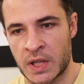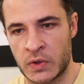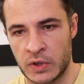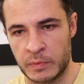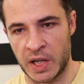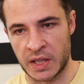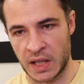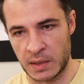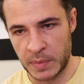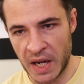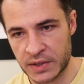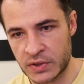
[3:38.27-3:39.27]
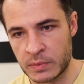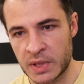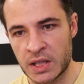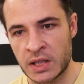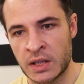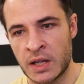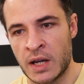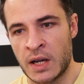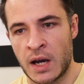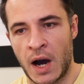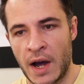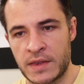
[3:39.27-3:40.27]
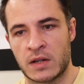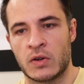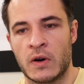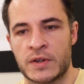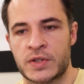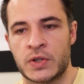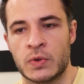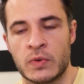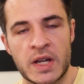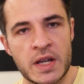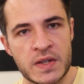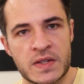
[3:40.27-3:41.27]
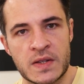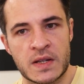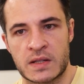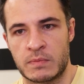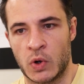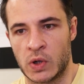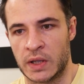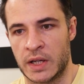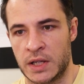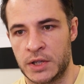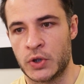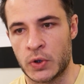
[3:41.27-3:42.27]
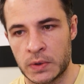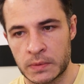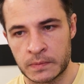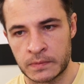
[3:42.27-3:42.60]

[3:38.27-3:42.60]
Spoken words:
You bring that back to me. I then ask you, is this model any good?